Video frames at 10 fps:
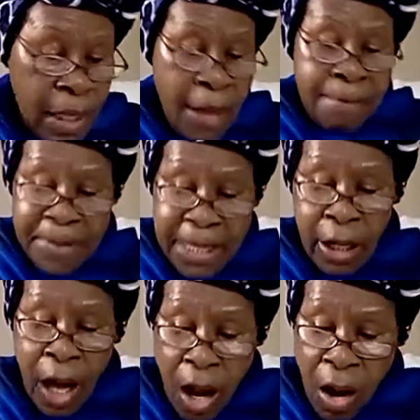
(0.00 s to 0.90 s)

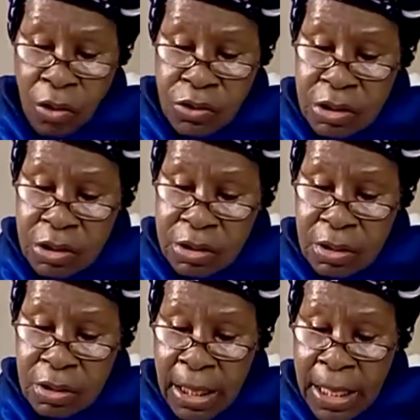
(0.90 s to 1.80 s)
because
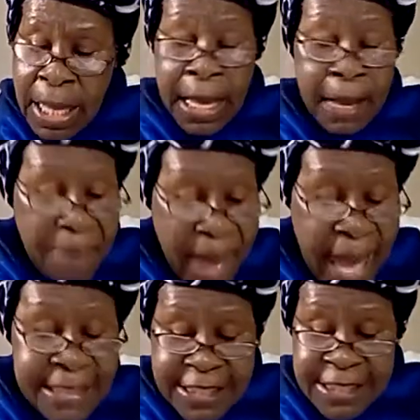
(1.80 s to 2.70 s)
it bear
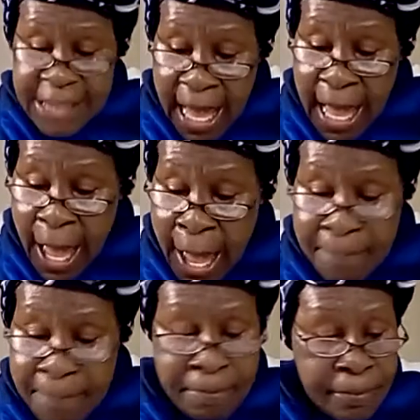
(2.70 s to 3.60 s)
the same
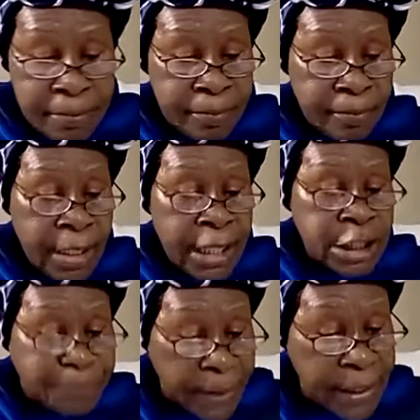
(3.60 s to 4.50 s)

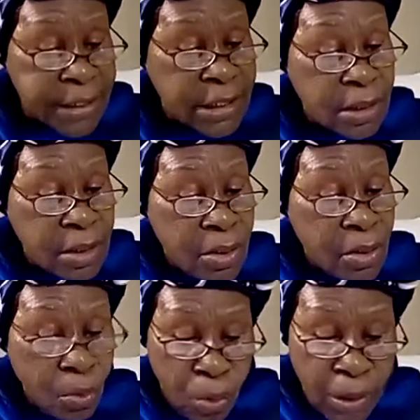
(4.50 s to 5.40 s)
spirit
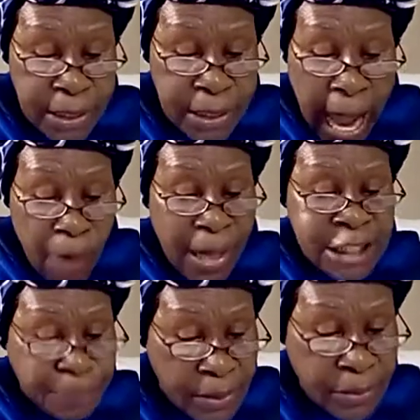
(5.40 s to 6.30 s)
with our
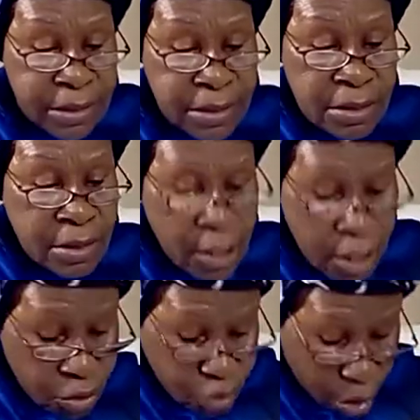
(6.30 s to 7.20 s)
spirit.
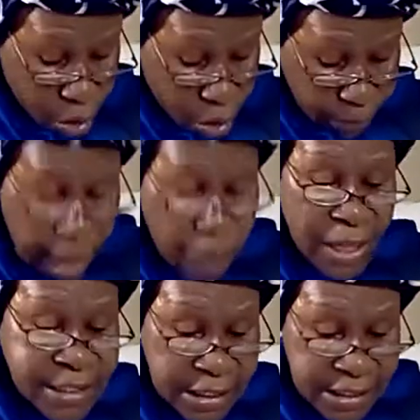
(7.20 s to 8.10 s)
So, without
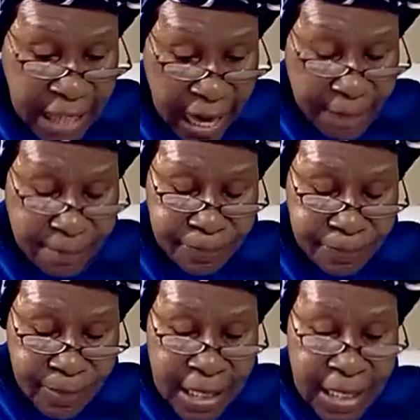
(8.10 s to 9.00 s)
wasting time,
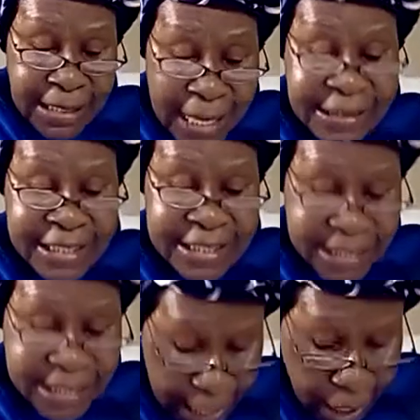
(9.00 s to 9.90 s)
let us
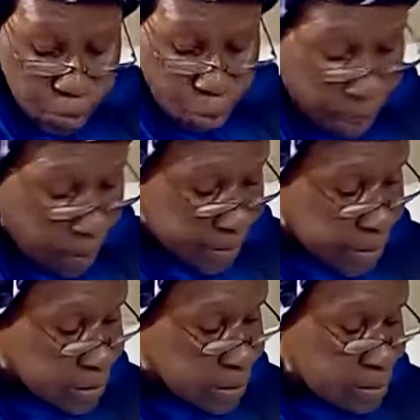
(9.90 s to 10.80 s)
hear
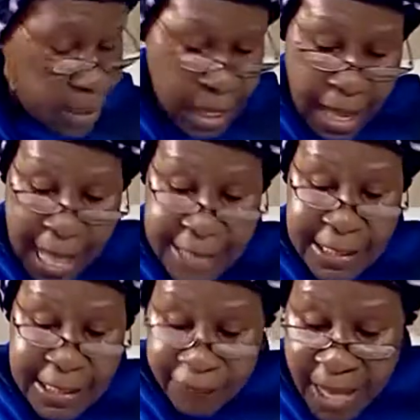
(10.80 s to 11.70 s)
Romans and the
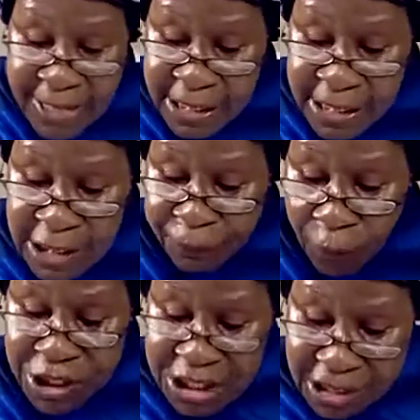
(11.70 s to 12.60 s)
verse is
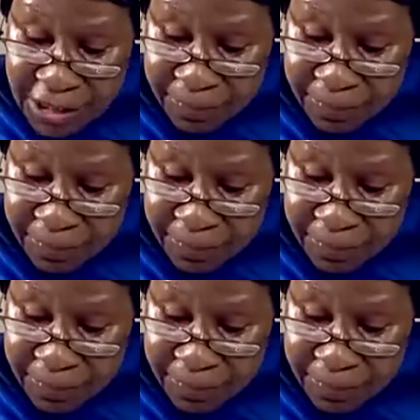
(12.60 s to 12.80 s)
14.